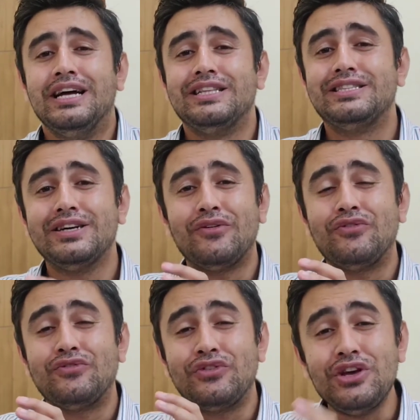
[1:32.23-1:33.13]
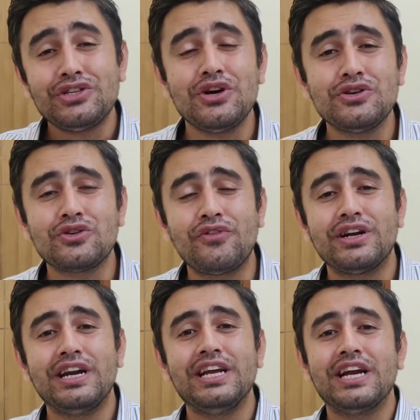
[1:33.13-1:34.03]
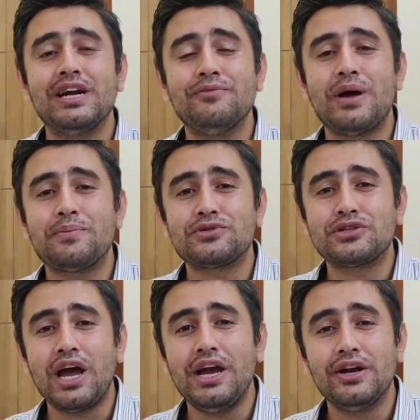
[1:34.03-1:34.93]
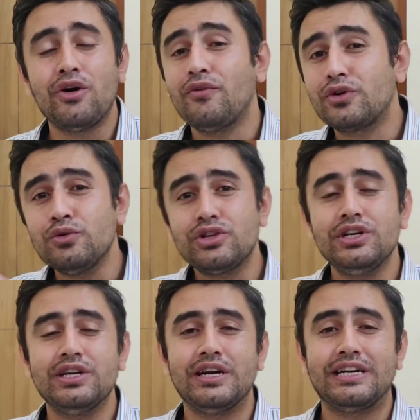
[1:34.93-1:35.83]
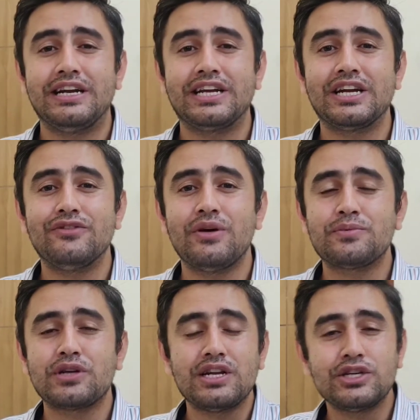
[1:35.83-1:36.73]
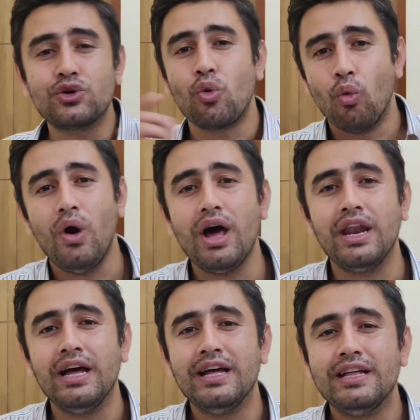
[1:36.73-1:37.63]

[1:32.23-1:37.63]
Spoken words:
the features of a dedicated website of three dedicated websites into one,